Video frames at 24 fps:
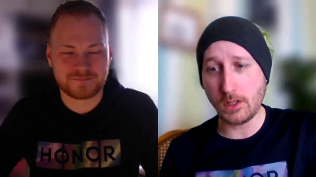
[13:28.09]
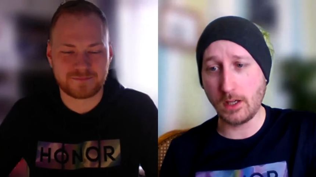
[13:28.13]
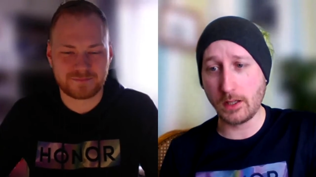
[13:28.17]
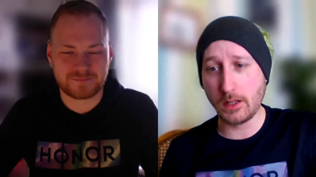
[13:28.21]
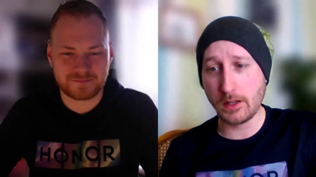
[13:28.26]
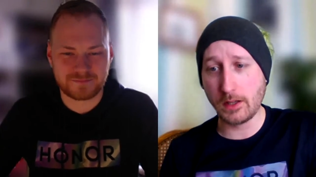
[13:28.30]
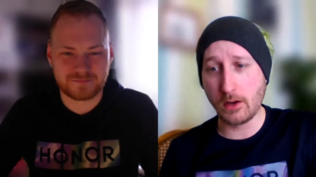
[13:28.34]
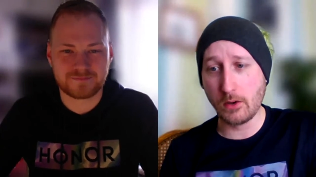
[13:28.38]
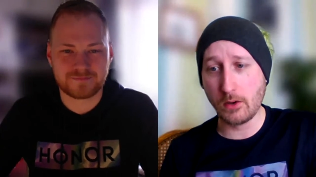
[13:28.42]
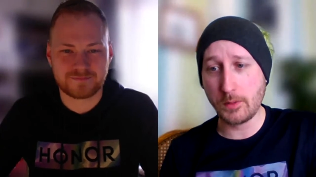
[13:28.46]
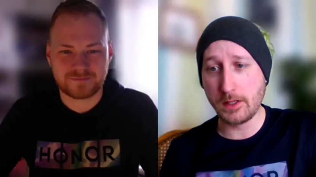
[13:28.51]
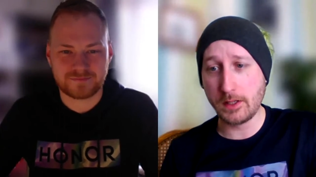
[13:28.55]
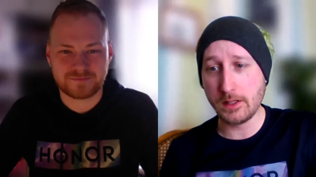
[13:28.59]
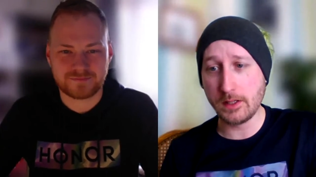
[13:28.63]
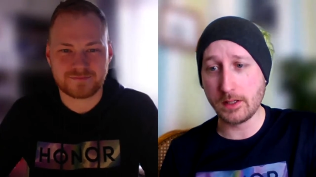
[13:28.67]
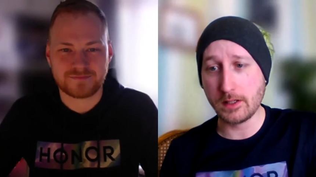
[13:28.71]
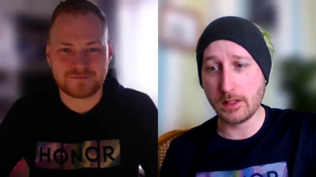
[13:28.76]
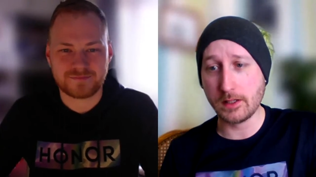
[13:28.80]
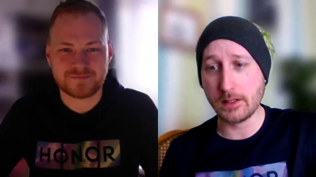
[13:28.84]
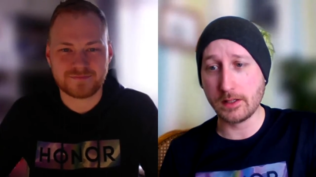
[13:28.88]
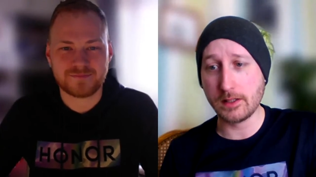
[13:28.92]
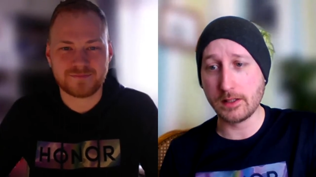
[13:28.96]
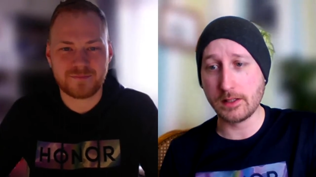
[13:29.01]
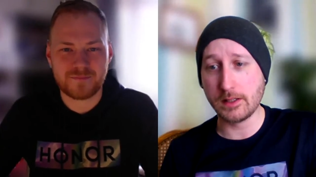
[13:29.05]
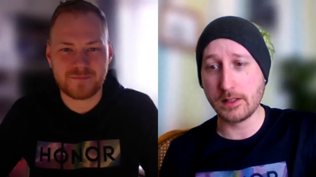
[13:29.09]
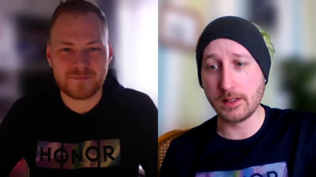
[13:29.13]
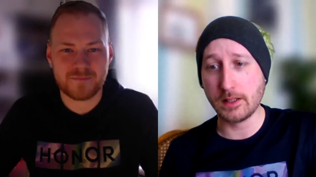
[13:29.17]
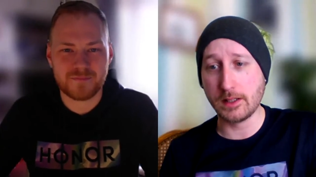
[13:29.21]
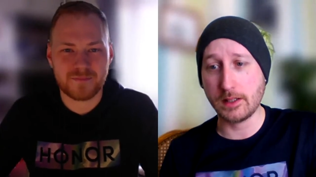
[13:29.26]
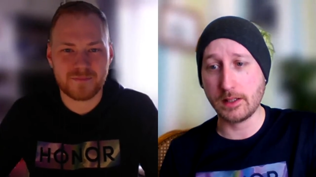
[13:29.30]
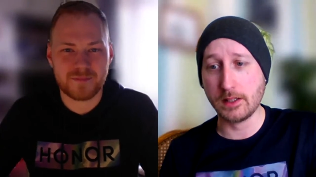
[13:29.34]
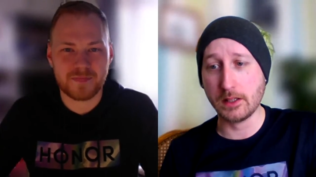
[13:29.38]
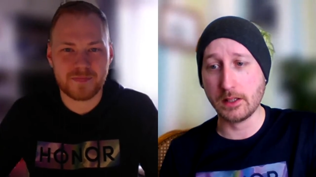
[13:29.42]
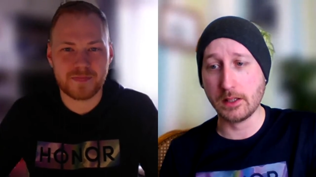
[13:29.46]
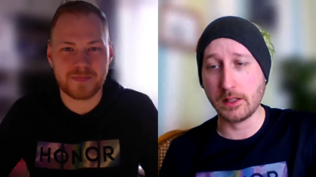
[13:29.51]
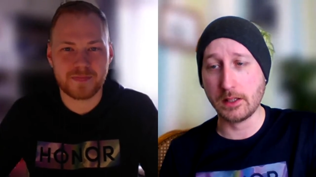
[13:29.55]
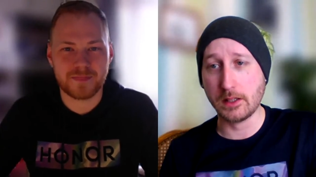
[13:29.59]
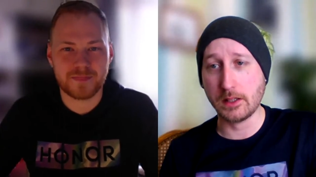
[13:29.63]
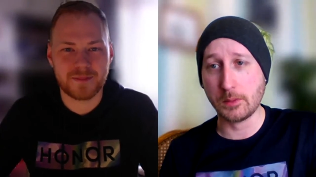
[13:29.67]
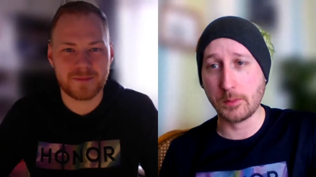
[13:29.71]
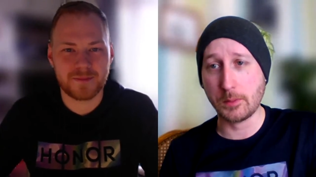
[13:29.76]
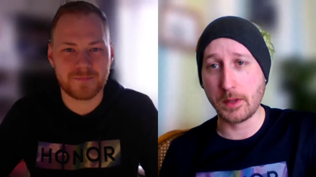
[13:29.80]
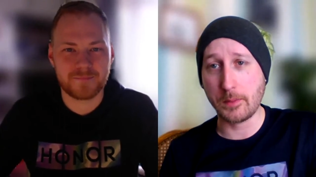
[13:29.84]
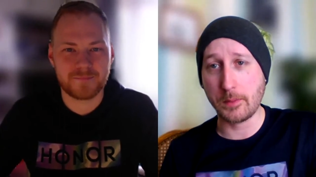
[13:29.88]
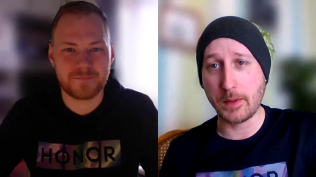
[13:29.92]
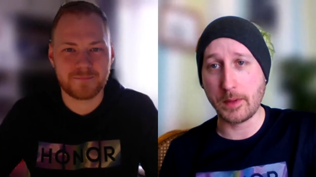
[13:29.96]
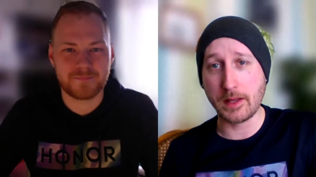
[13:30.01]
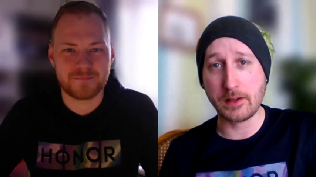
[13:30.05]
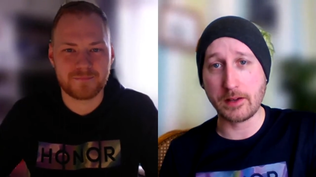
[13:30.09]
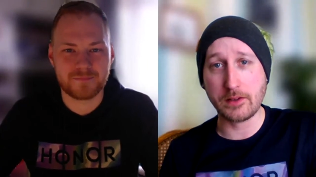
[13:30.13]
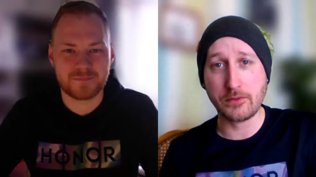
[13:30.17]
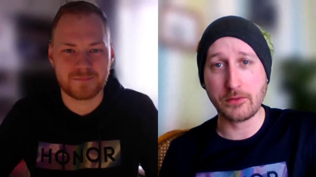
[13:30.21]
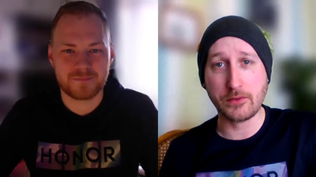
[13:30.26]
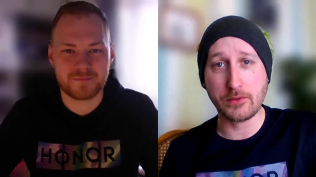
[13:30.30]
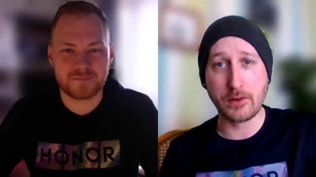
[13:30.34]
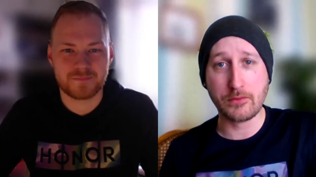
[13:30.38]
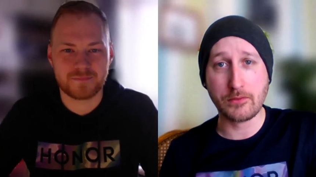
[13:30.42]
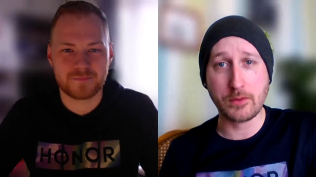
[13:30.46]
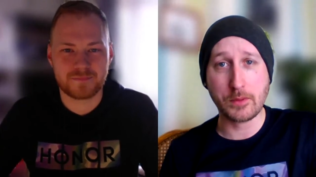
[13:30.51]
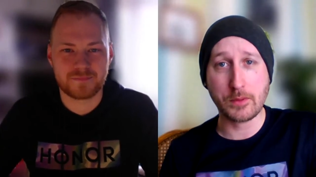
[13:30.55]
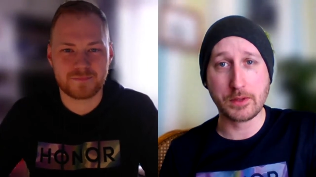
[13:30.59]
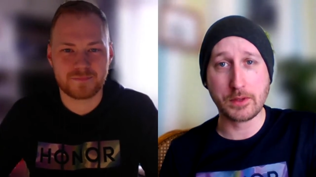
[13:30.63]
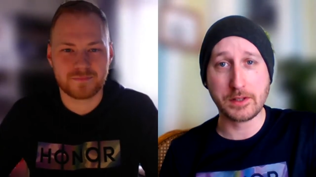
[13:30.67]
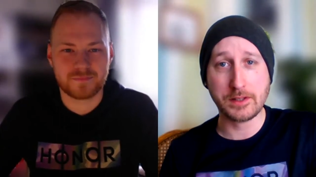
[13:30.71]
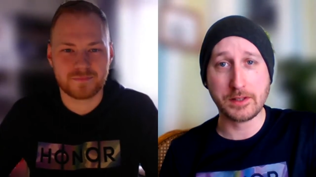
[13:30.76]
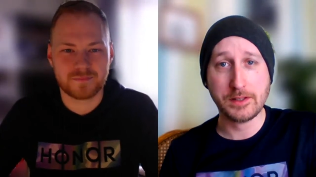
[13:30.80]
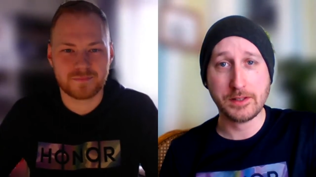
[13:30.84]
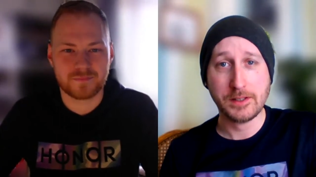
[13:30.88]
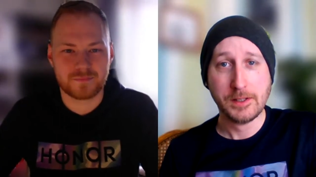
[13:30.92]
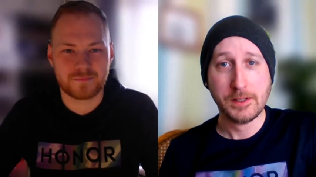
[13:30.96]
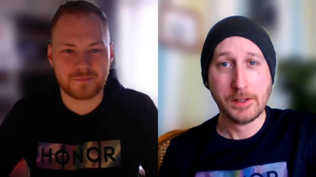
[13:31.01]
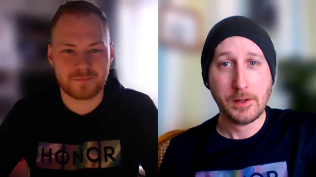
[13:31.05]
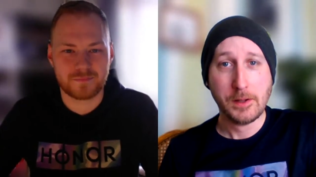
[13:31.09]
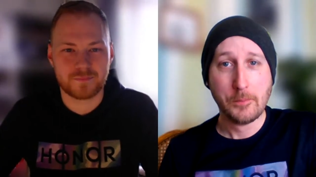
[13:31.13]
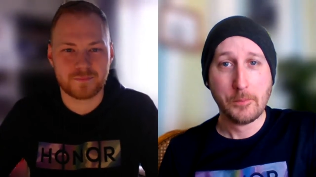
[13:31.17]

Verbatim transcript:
Speaker 1: and uh, that'll be uh, a little a little bit better for everybody,